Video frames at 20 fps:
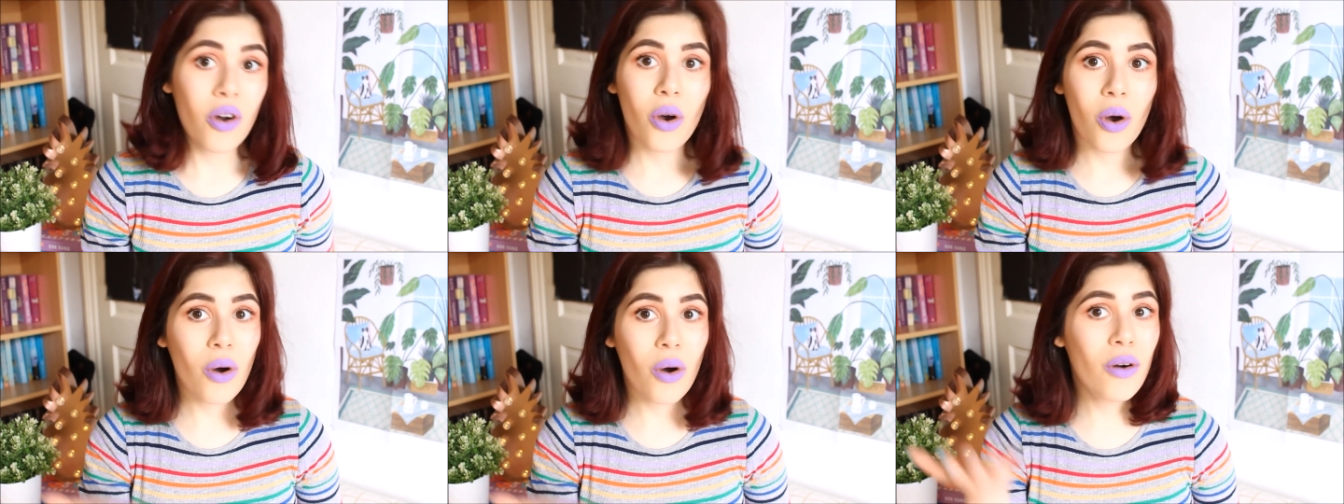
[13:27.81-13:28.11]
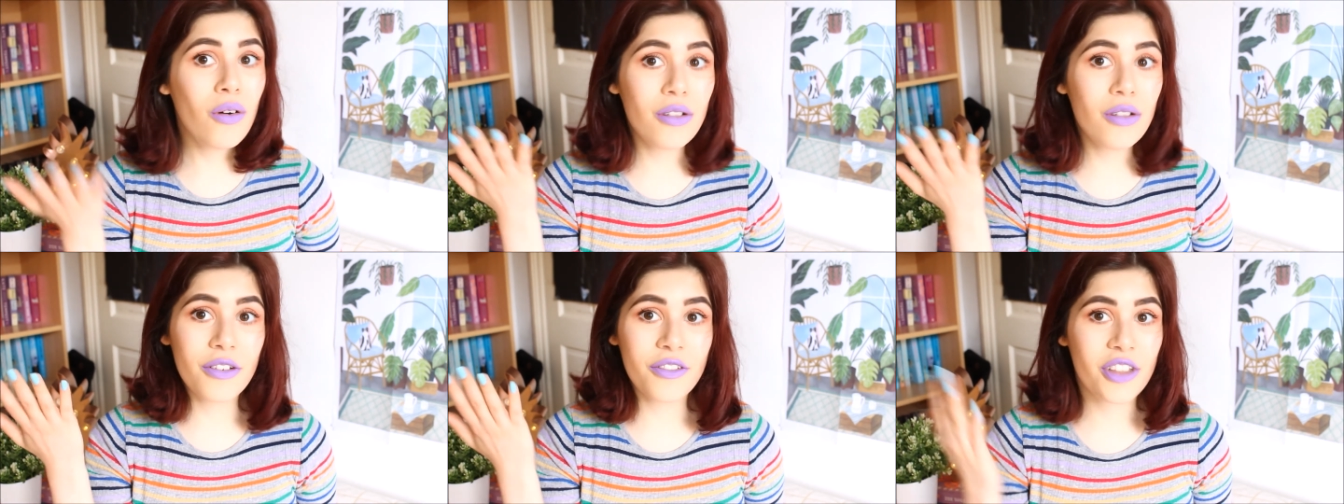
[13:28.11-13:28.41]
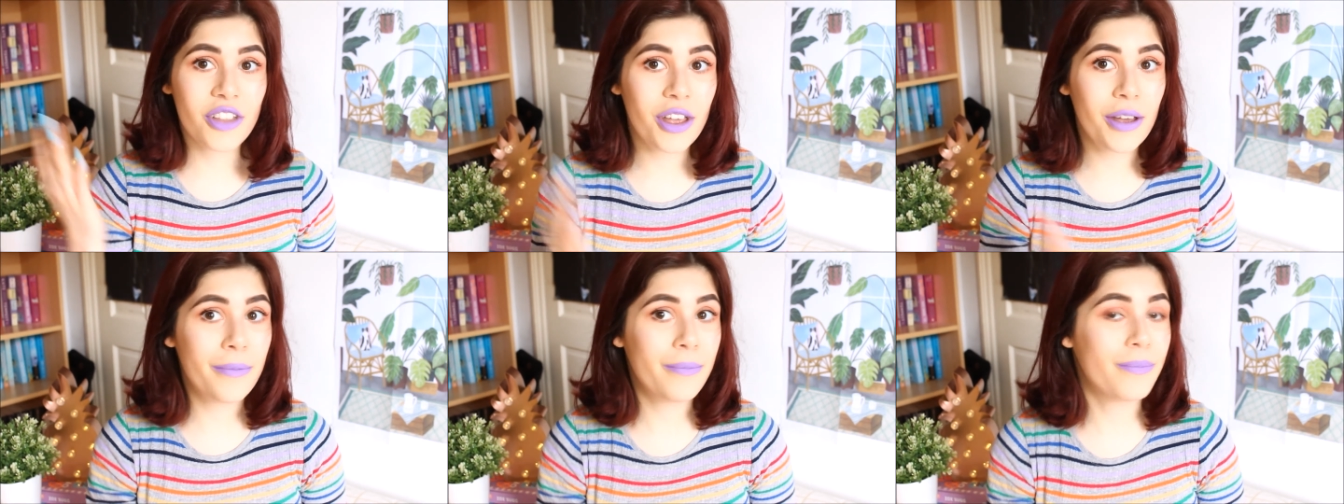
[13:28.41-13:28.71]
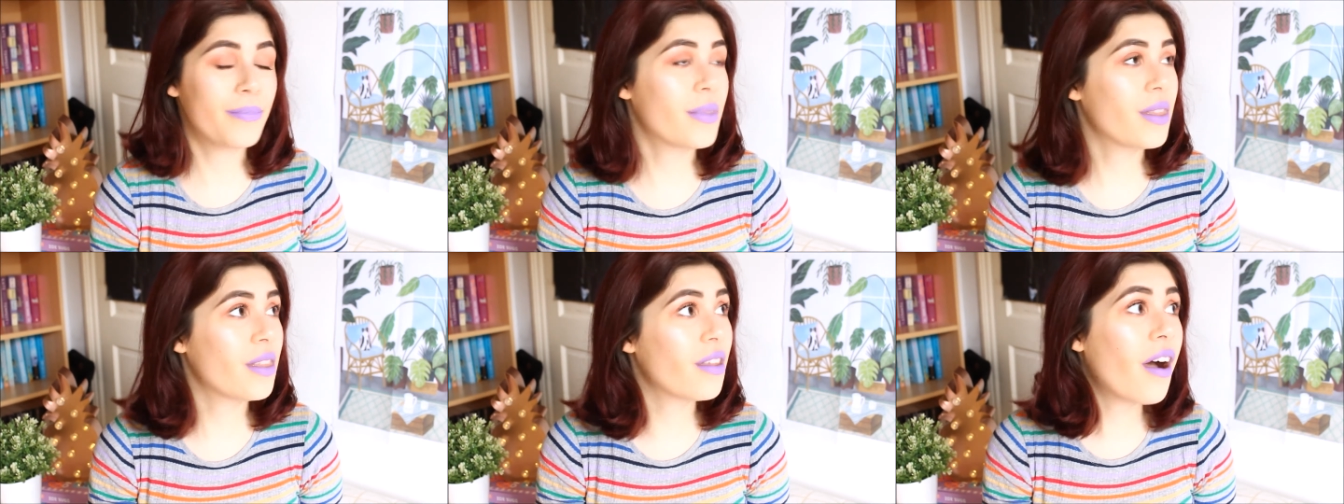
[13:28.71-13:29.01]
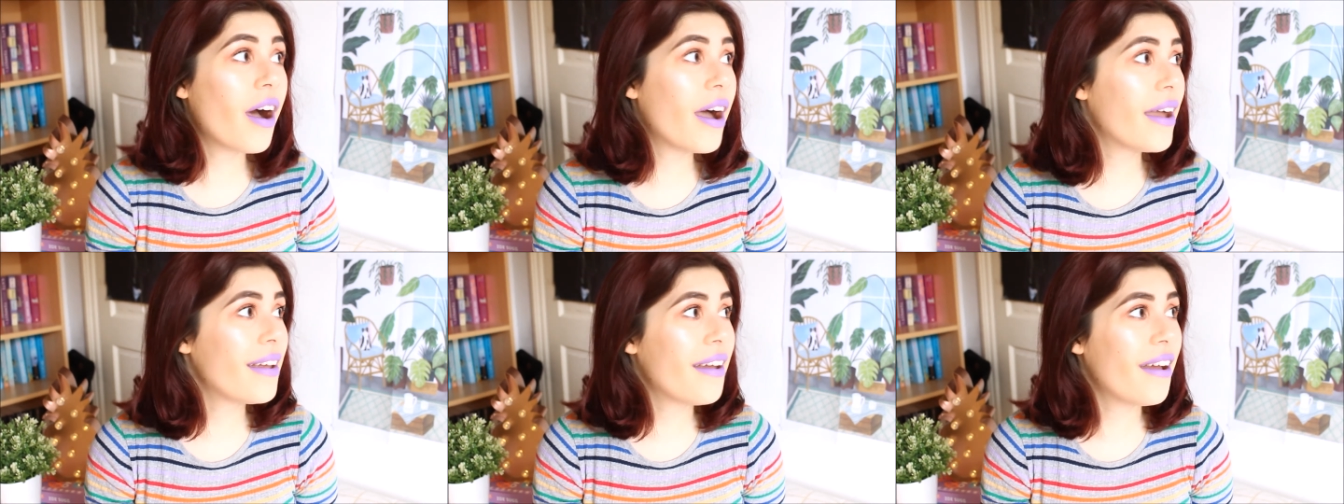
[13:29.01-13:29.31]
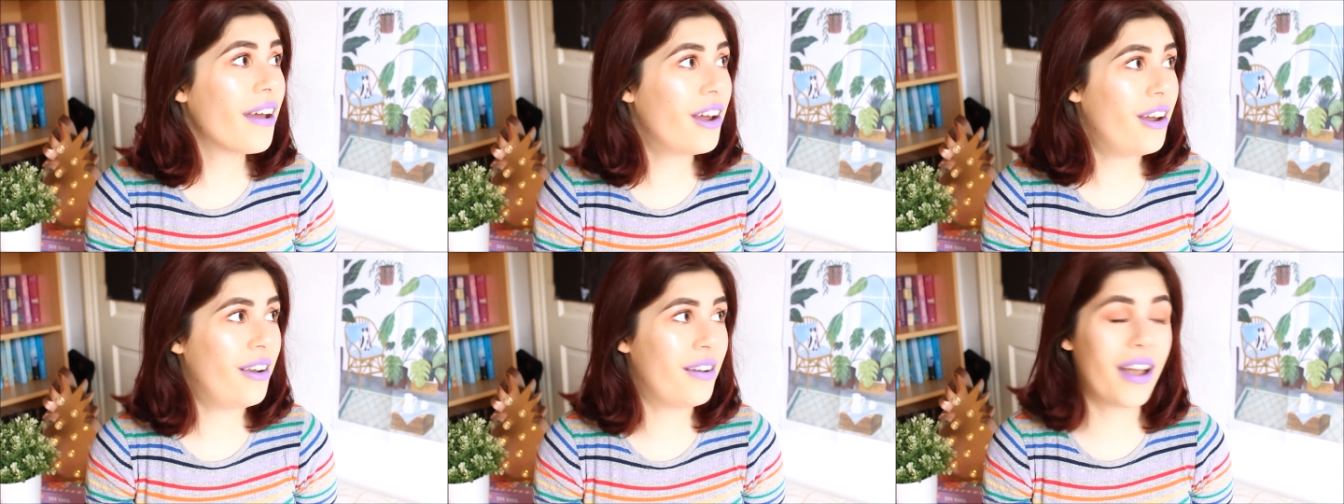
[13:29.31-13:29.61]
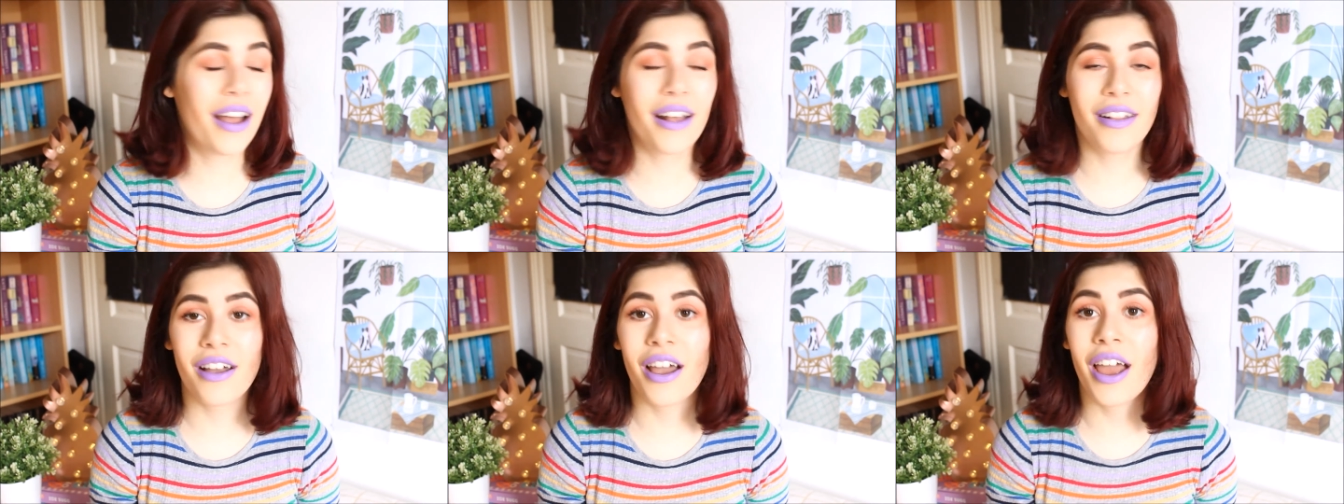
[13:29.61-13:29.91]
all of them that I own,
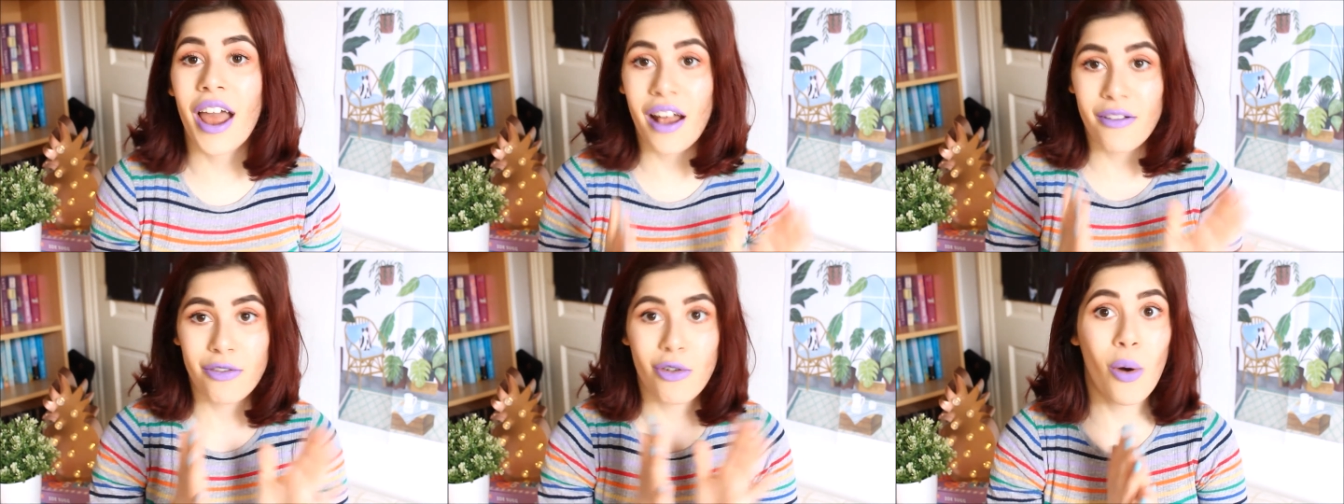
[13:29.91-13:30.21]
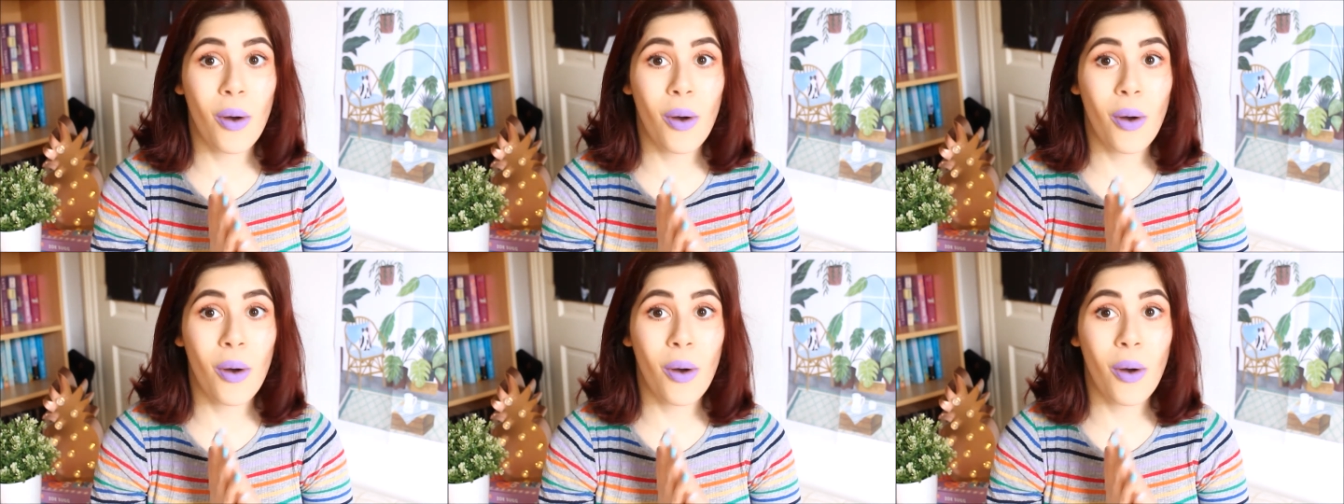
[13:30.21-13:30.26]
and I have